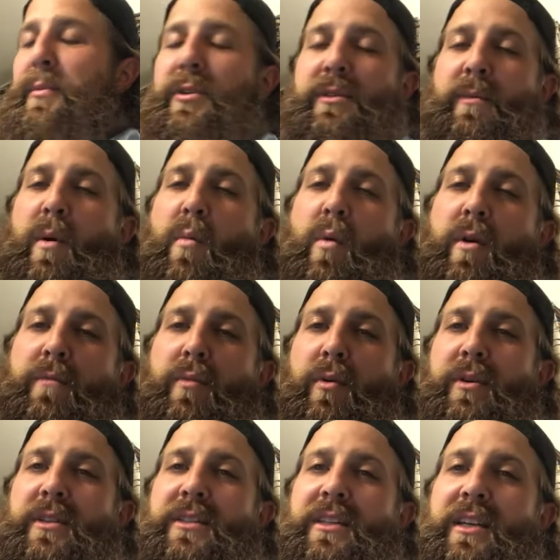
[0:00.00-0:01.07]
puts him at
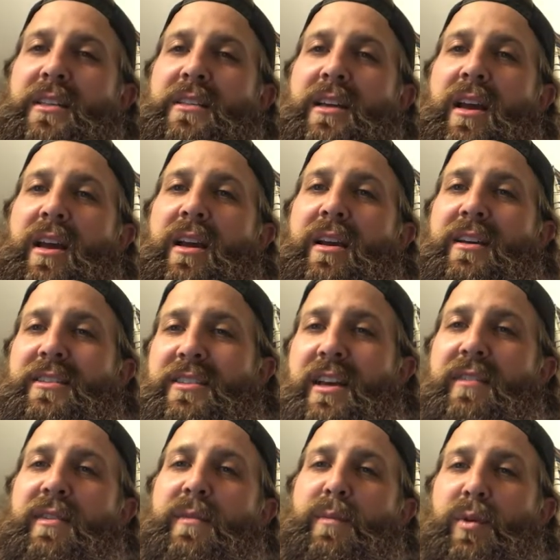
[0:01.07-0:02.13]

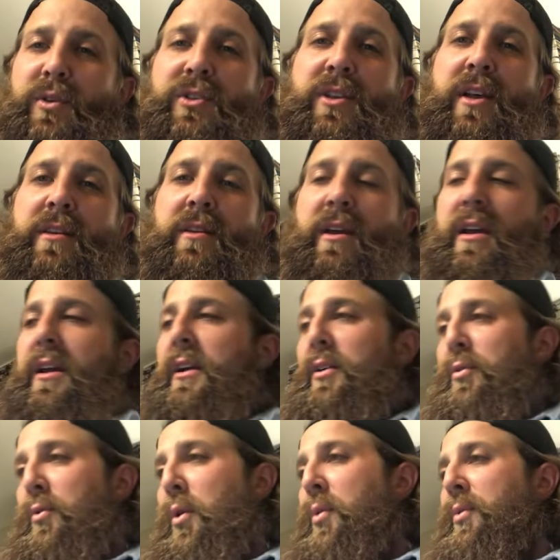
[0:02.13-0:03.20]
1.67%
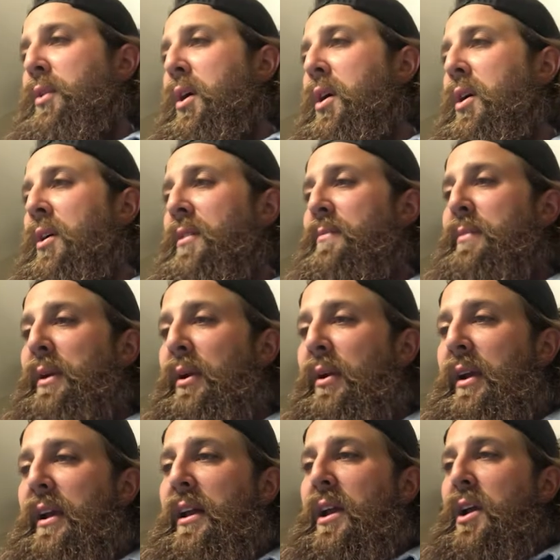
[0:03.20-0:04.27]
growth on
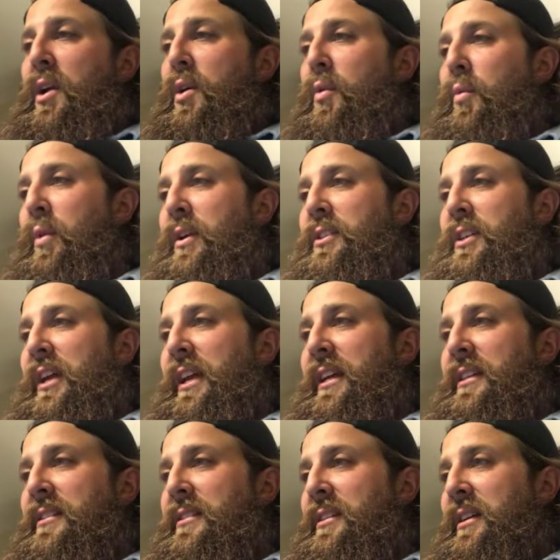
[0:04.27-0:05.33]
period, which
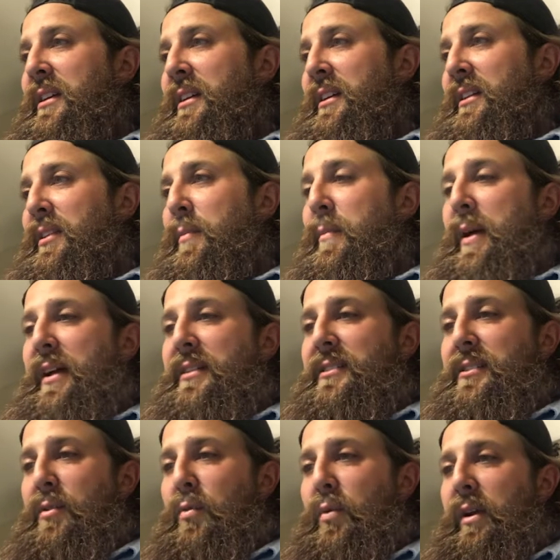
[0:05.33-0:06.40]
is the
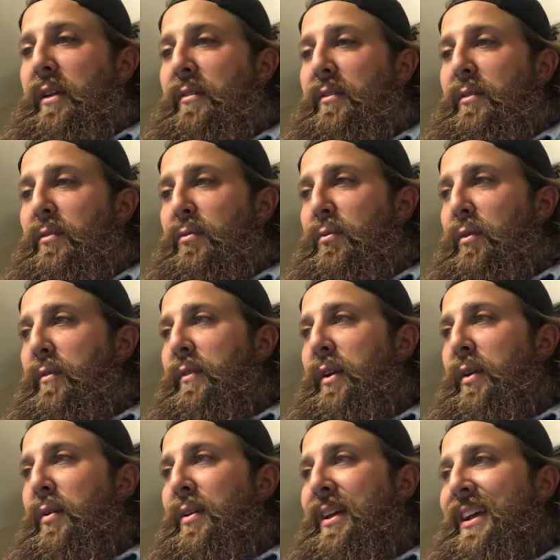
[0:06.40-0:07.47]
best we've
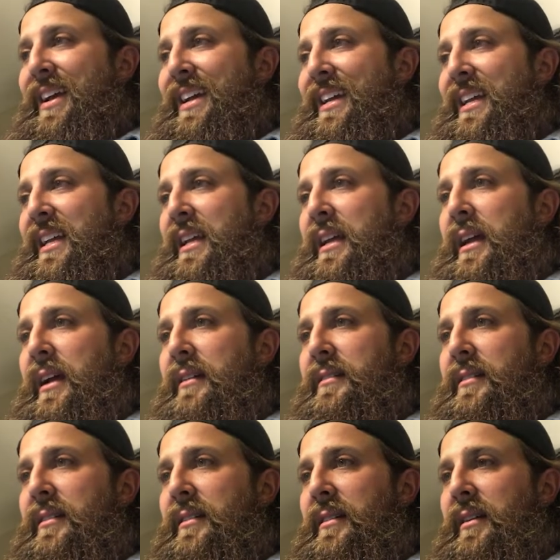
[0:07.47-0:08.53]
reviewed
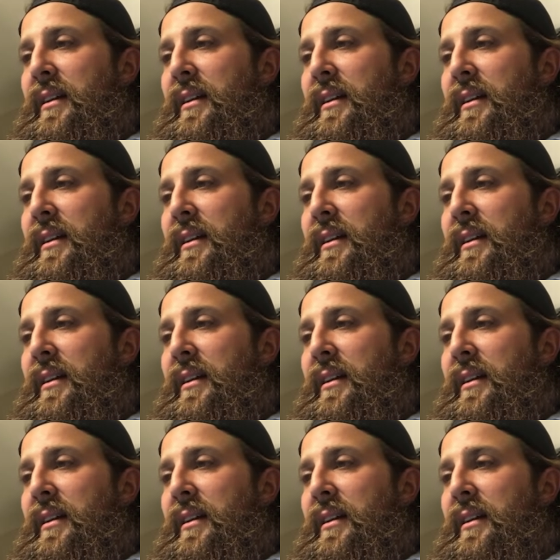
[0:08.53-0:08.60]
yet.